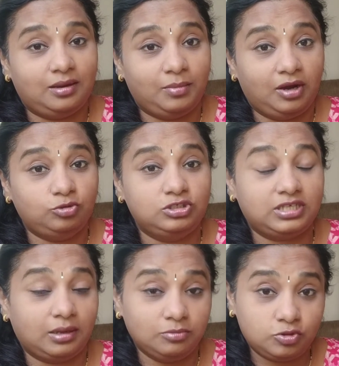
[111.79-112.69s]
amount
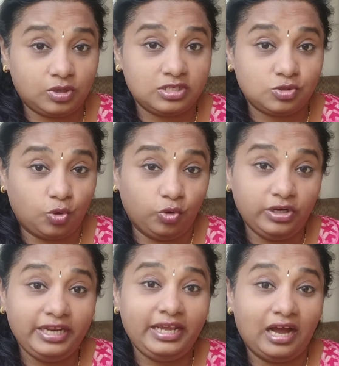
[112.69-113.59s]
come to us
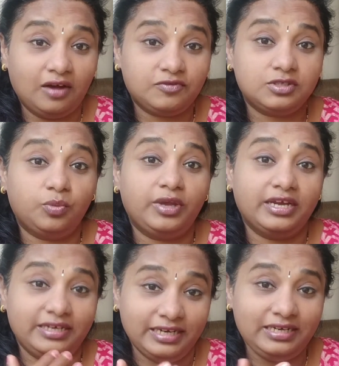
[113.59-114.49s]
only after we are
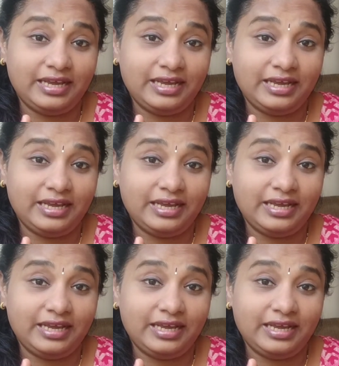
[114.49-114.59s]
dead,